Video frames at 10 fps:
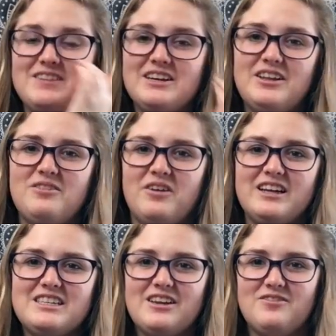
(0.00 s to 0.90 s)
middle of
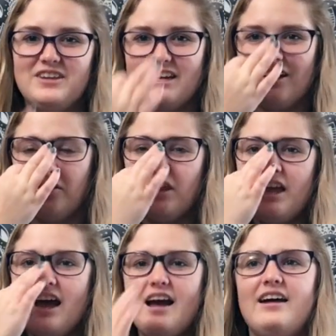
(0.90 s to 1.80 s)
watching a video
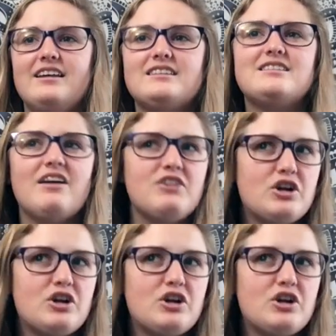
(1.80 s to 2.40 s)
at 7